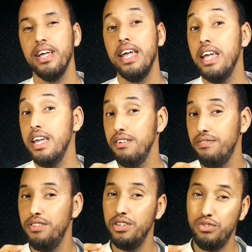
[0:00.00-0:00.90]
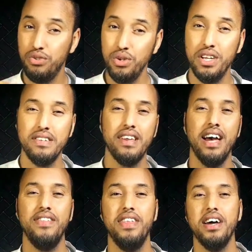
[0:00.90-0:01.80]
if the student
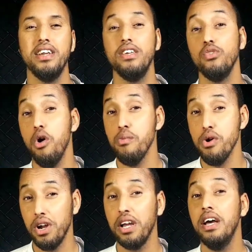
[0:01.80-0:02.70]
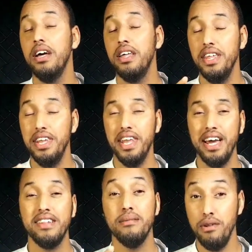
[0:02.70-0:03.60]
had done his homework the
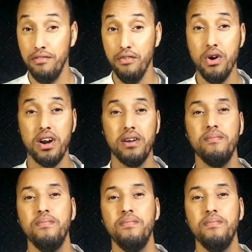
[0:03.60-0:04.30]
night before.